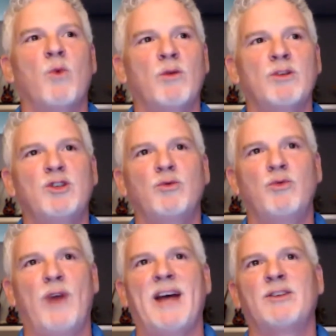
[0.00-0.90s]
what would you
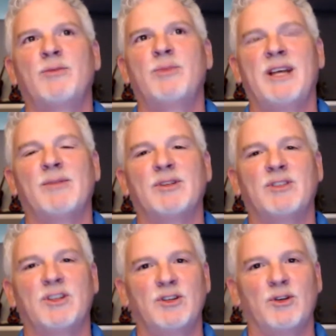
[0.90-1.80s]
rather be able
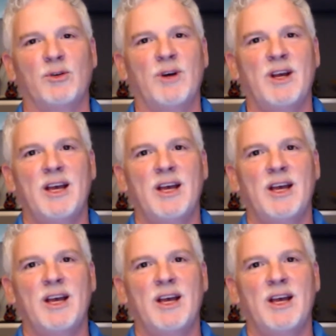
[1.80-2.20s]
to do?